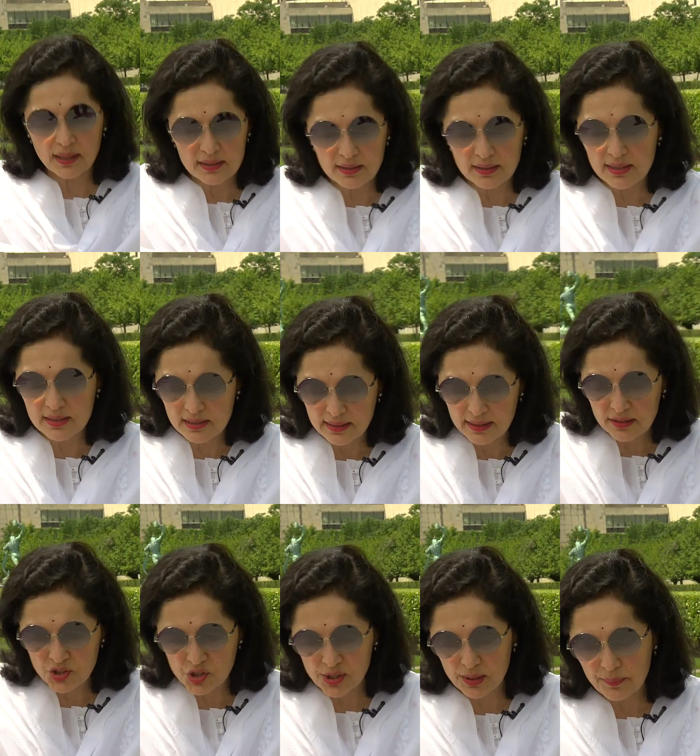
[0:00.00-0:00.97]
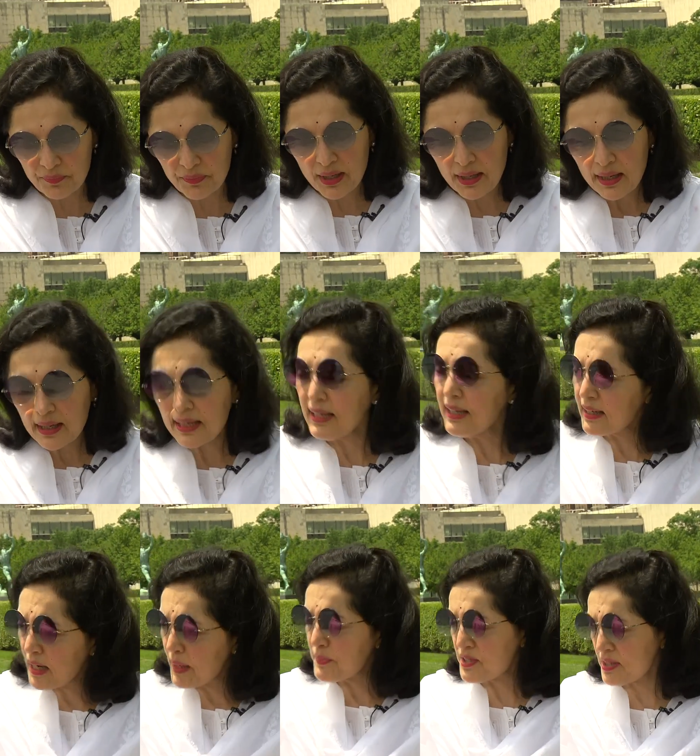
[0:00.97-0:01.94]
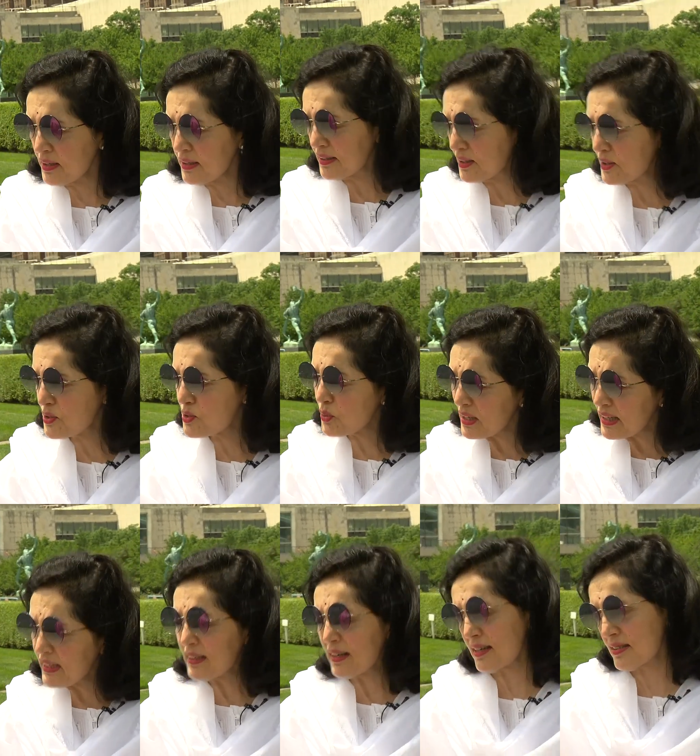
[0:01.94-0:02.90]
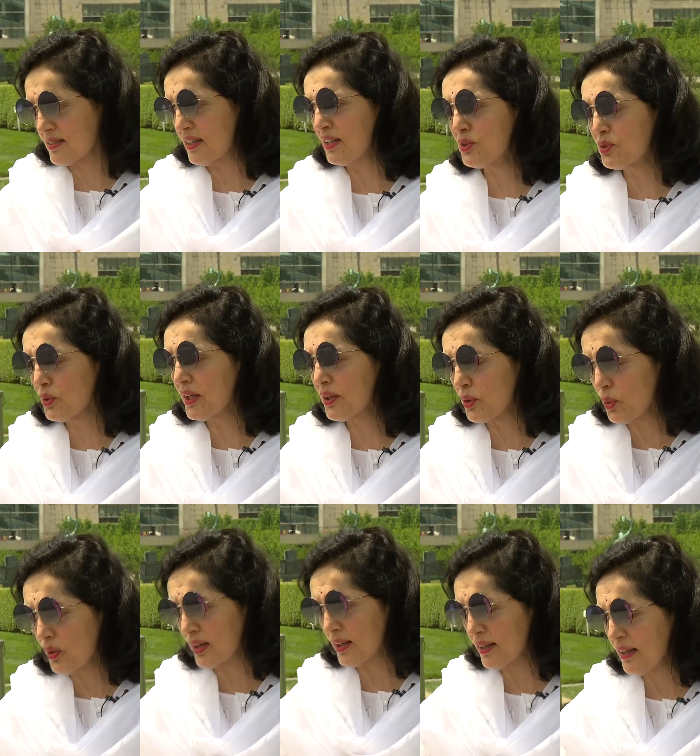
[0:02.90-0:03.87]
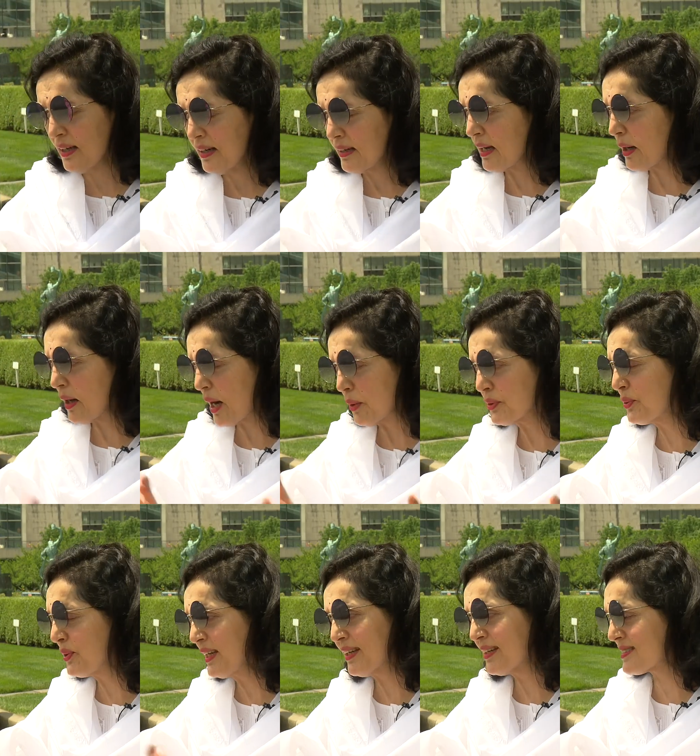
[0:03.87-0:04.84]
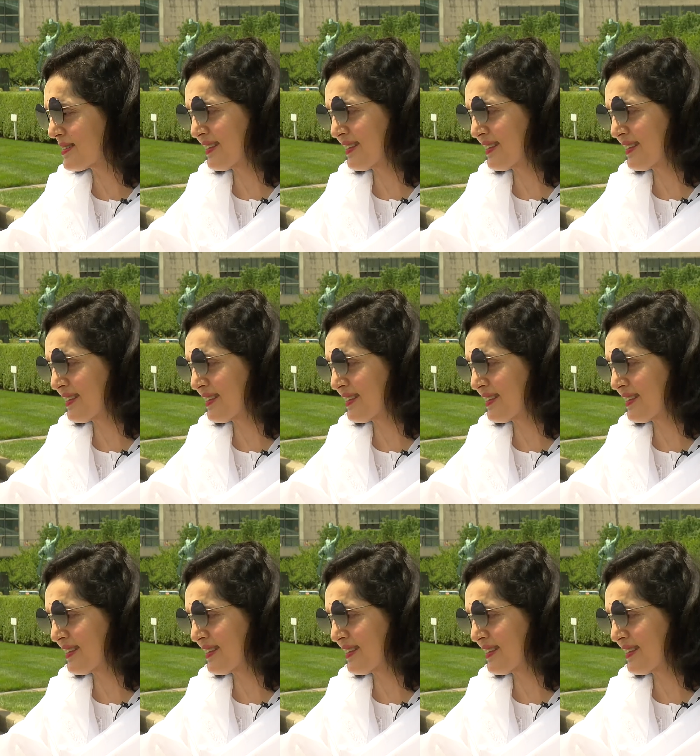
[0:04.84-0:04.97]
under his leadership, he comes here to lead us in doing yoga. Now, how unique is